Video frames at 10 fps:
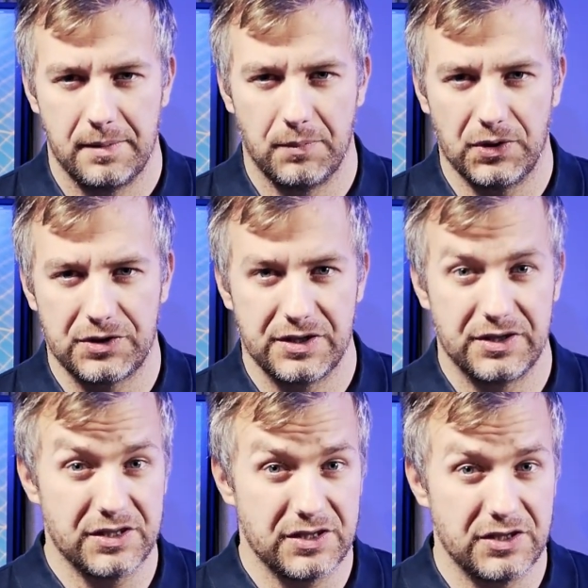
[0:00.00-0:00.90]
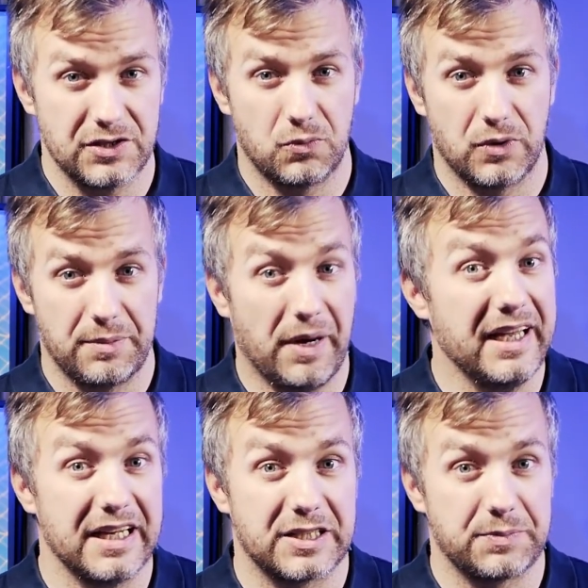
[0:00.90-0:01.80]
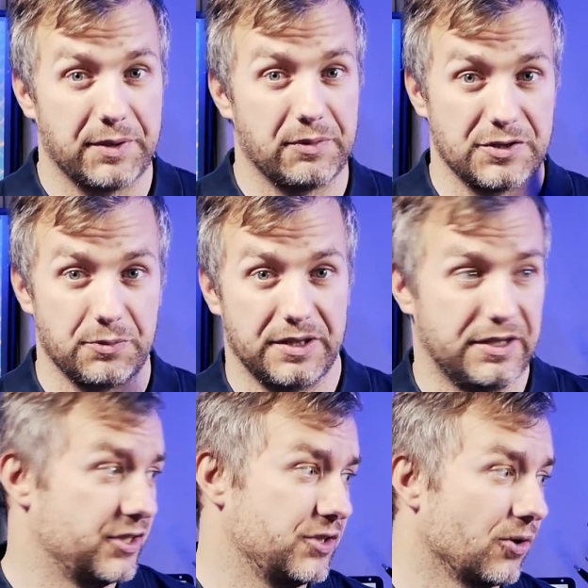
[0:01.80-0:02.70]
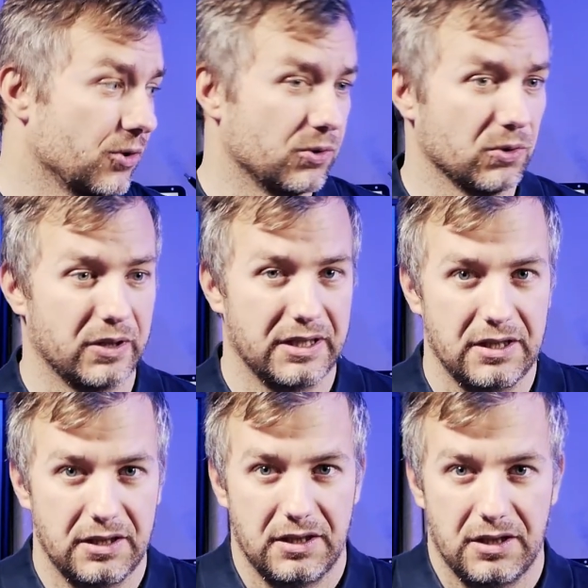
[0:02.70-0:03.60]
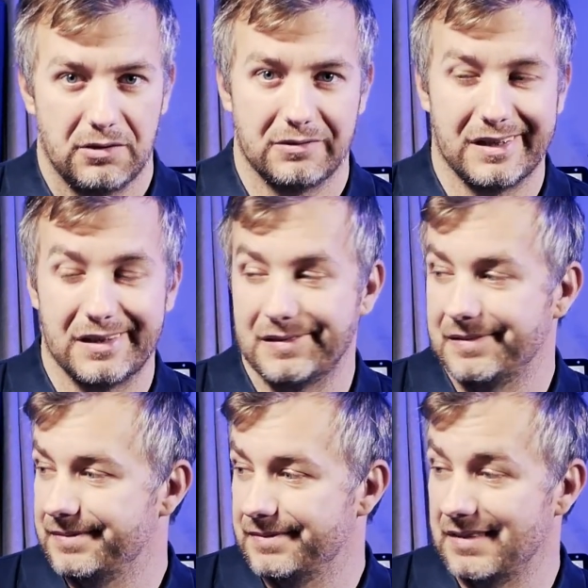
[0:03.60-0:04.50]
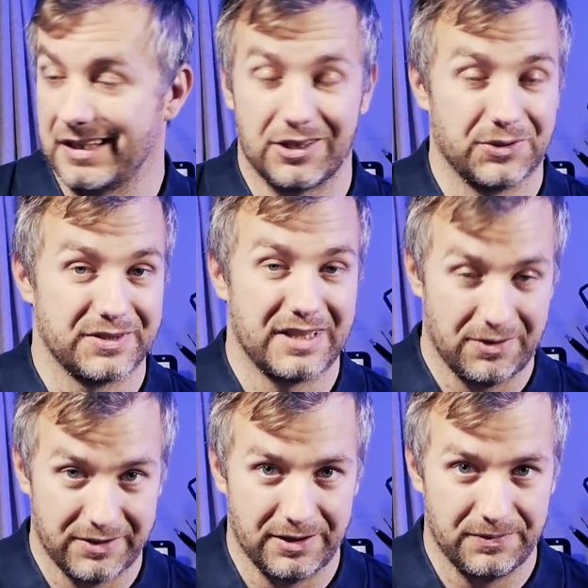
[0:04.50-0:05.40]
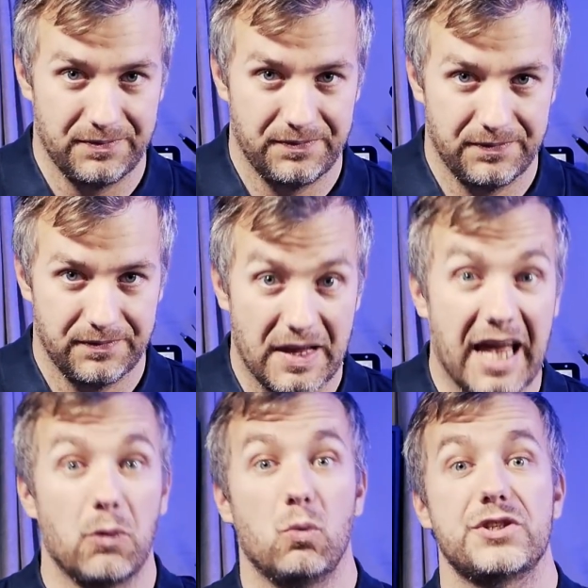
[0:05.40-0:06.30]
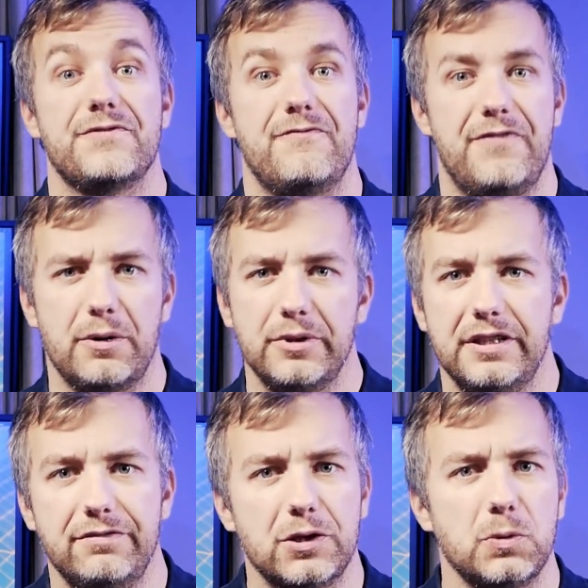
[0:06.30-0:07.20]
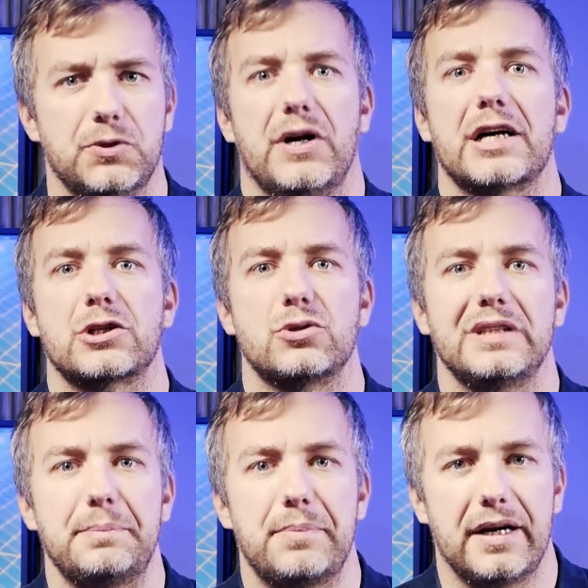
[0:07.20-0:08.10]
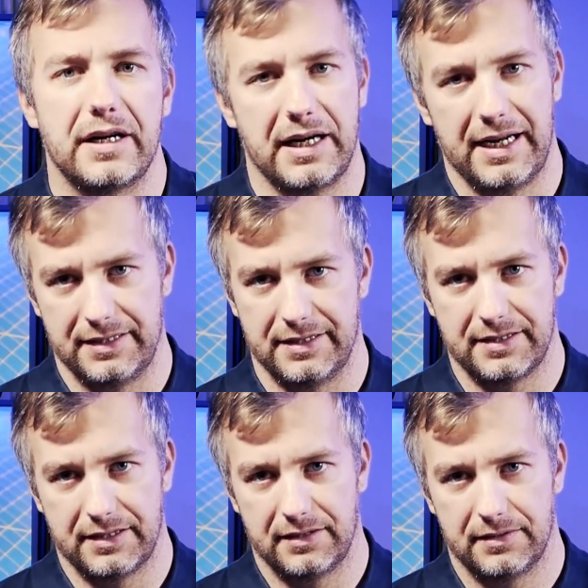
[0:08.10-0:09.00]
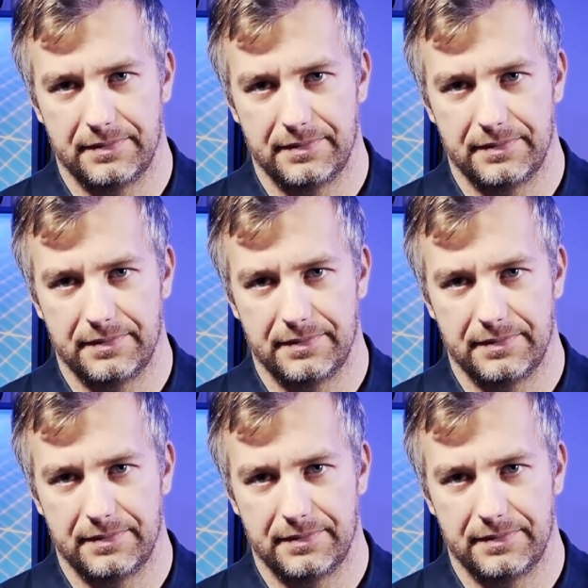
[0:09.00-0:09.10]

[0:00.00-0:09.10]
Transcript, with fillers: But this is where my experience with this dongle, well, it goes downhill. It was very difficult to actually pair anything.